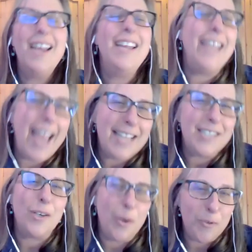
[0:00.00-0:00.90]
yes,
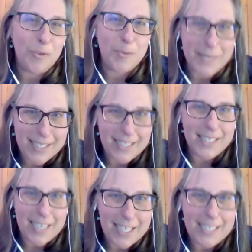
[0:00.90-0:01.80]
I'll go through some
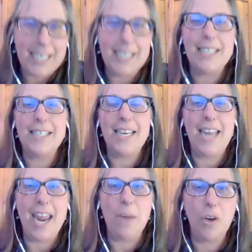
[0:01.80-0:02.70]
statistics and,
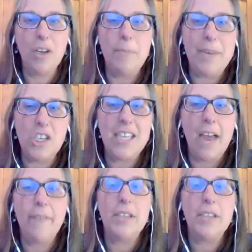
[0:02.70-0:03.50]
and we're going to be just having